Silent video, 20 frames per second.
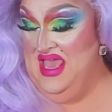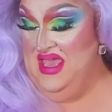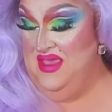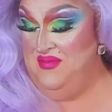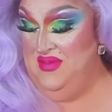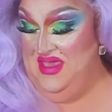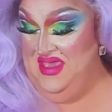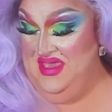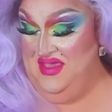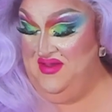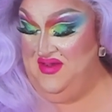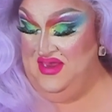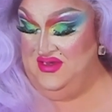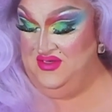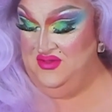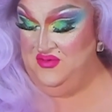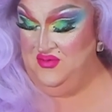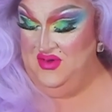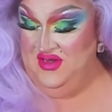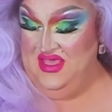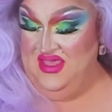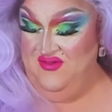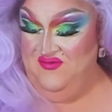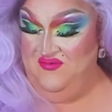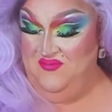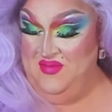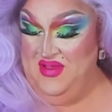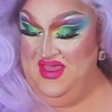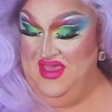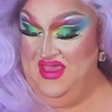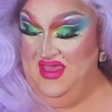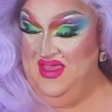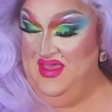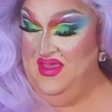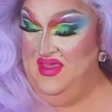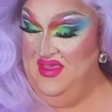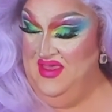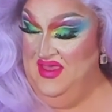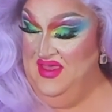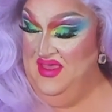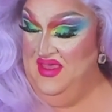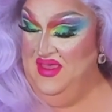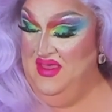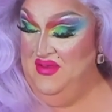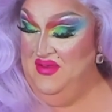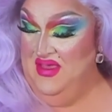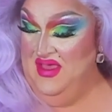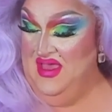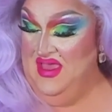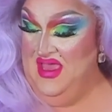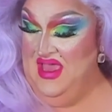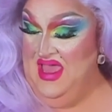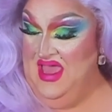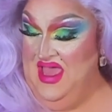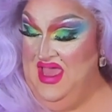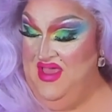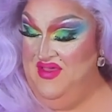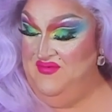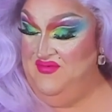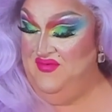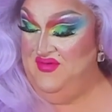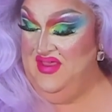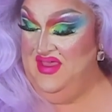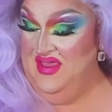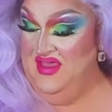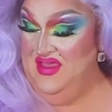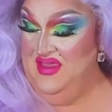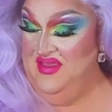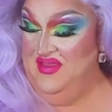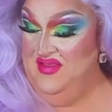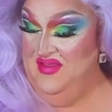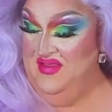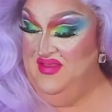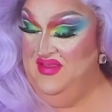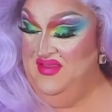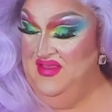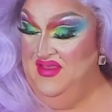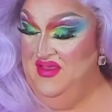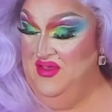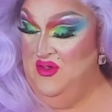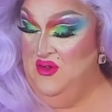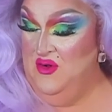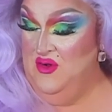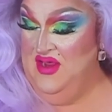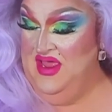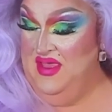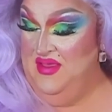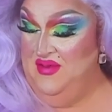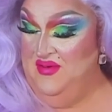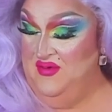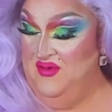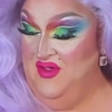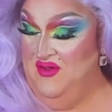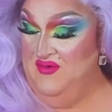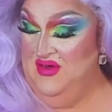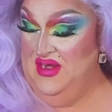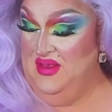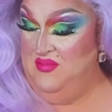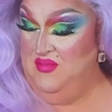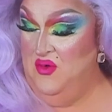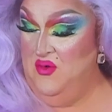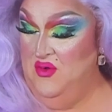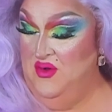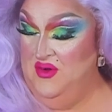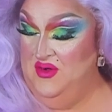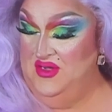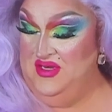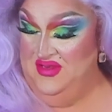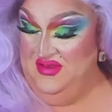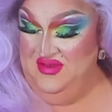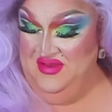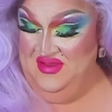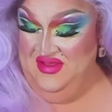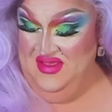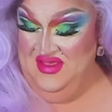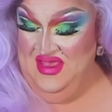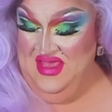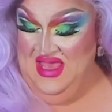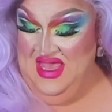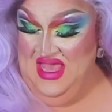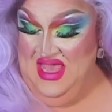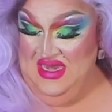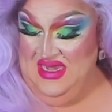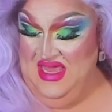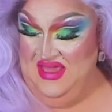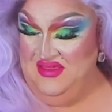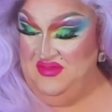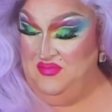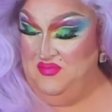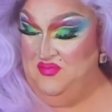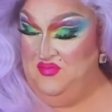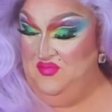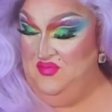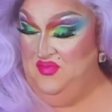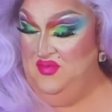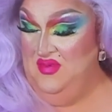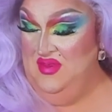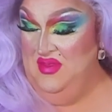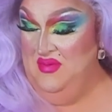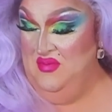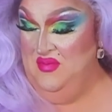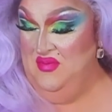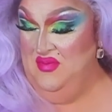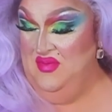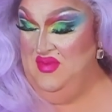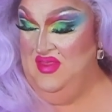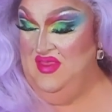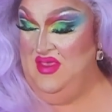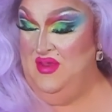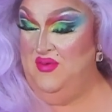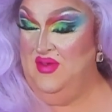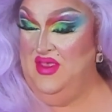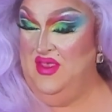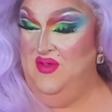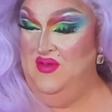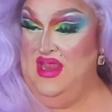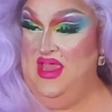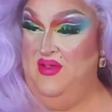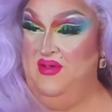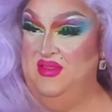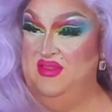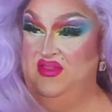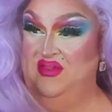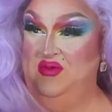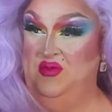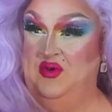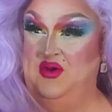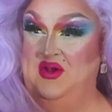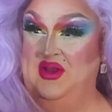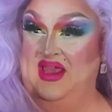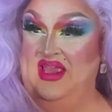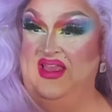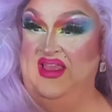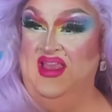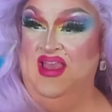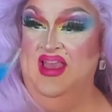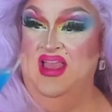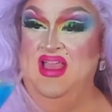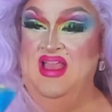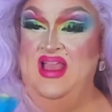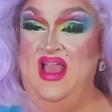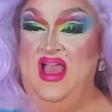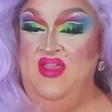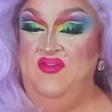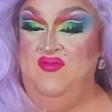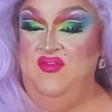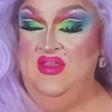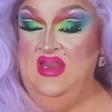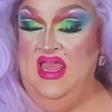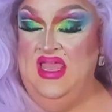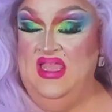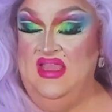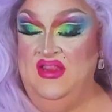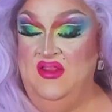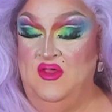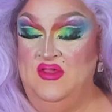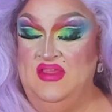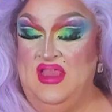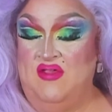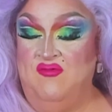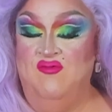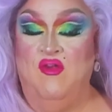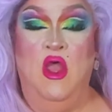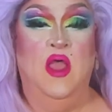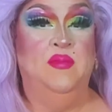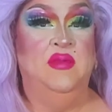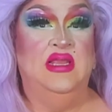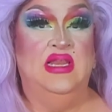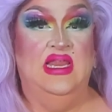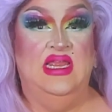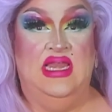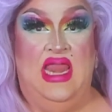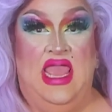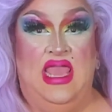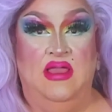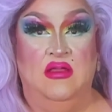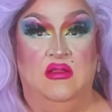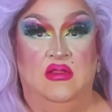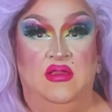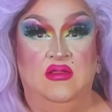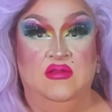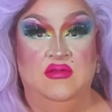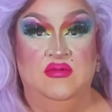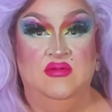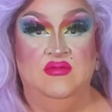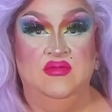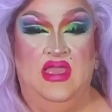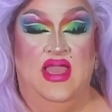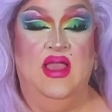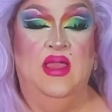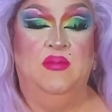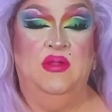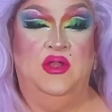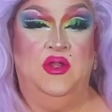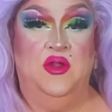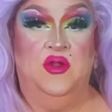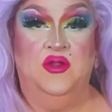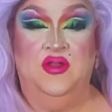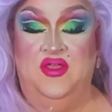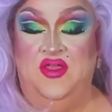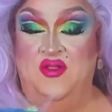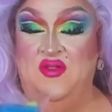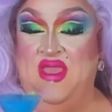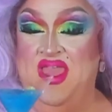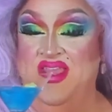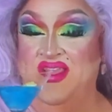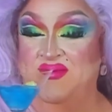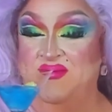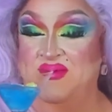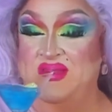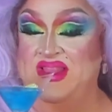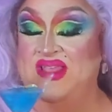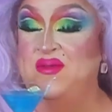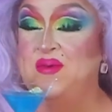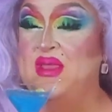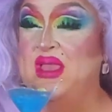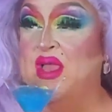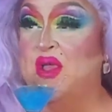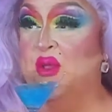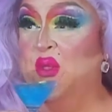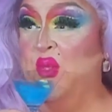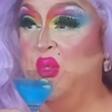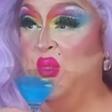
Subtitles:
am here. I just want to give my, I have Jorge already poured a nice, there we go, it's swirling. I feel like it looks like Romulan ale. Yeah, I'm a nerd. Okay, but here we go.